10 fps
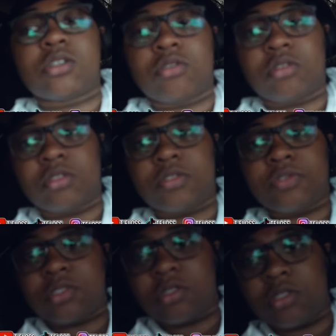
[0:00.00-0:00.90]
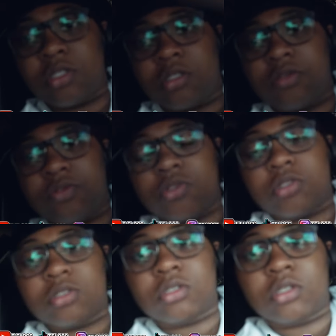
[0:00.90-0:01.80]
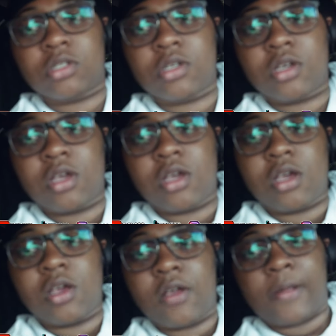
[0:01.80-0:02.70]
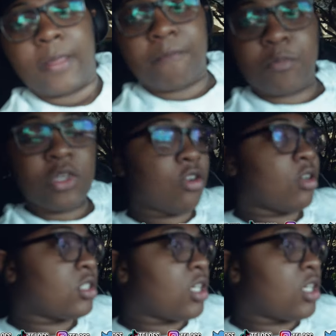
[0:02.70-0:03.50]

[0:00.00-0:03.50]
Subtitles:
Hold on, let's fix this ND filter. We good on